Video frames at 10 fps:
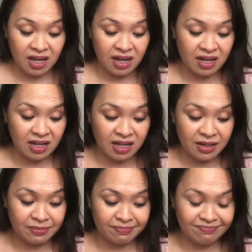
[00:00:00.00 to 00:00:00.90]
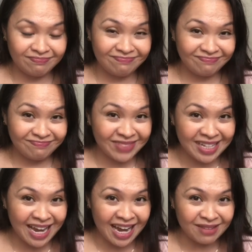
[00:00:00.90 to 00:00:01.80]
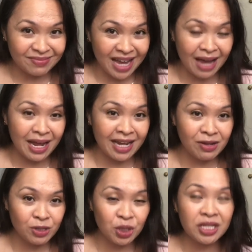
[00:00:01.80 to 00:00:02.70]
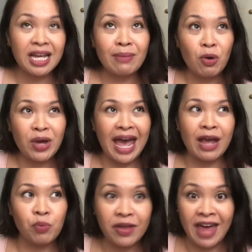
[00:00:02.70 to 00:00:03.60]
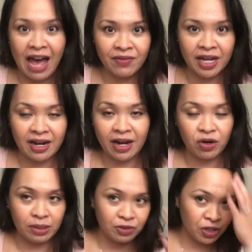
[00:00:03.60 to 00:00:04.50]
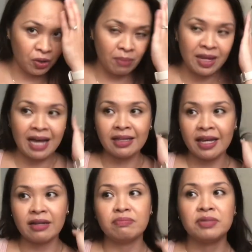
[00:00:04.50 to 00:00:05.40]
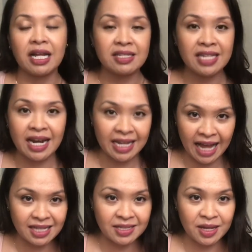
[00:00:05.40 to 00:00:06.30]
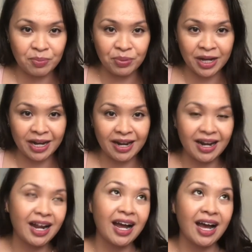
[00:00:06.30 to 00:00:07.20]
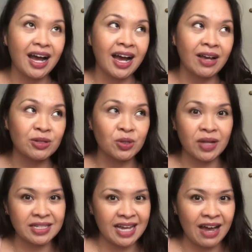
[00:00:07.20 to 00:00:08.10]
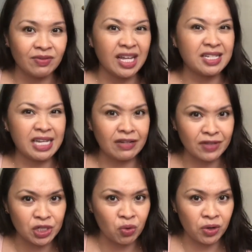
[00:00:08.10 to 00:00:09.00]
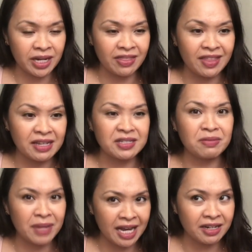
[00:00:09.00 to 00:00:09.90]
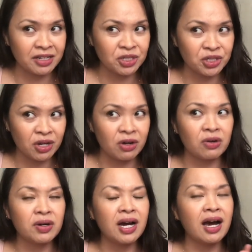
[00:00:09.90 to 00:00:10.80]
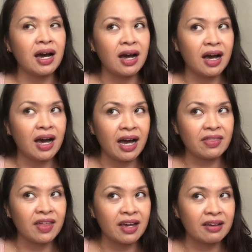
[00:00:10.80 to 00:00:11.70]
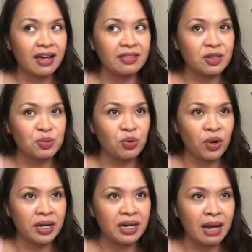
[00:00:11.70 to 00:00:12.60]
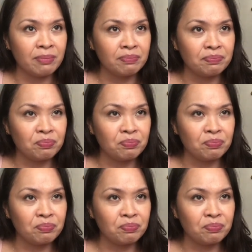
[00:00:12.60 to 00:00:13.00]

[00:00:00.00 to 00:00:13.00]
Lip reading: Yeah. And usually I'm okay with having an eye cream too. I'm not like dead set against it, but I also like to have less inventory and things to manage. So I think at this point I'm